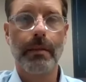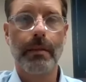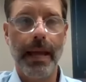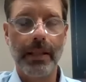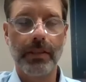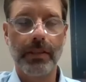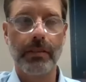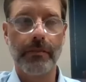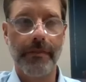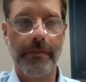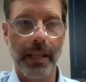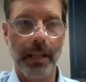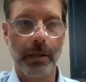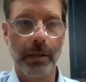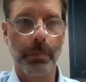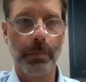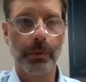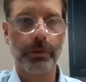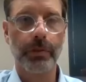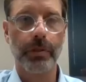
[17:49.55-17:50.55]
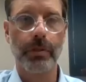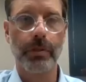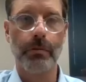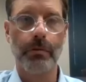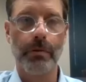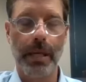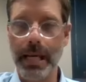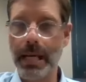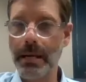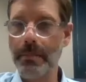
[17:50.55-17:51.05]
that's available
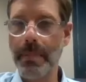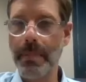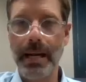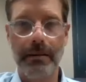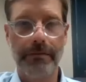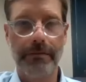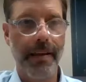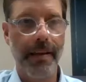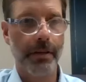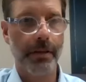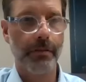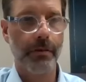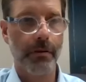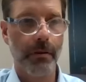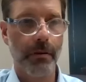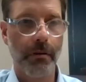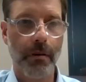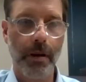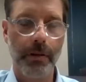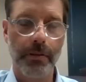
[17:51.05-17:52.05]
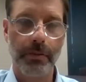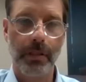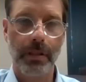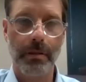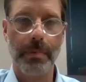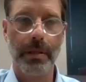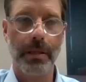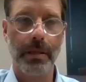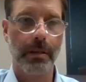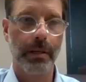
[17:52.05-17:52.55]
to any manufacturer across the
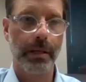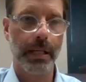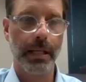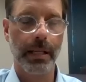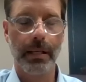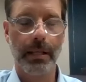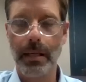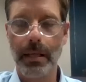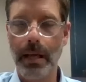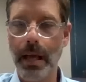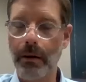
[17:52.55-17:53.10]
community.